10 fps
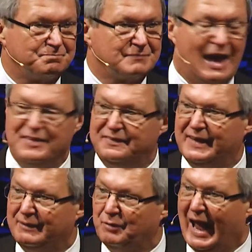and then
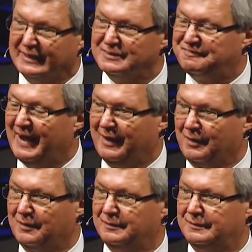they had an affair.
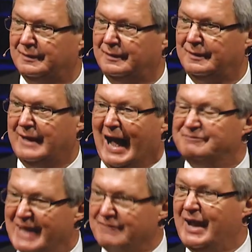I've
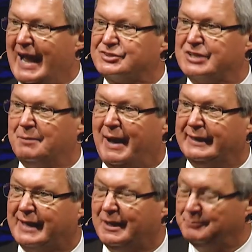never had somebody
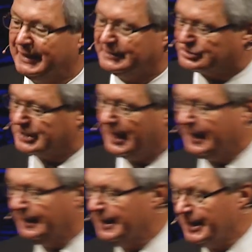come in and
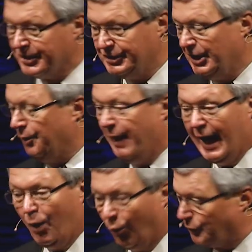say, you know,
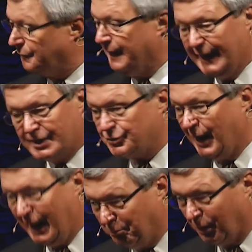I ordered that extra
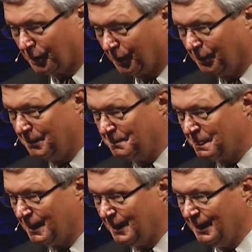hamburger.
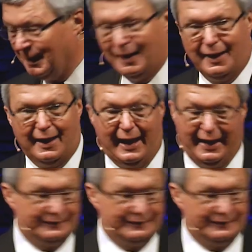And,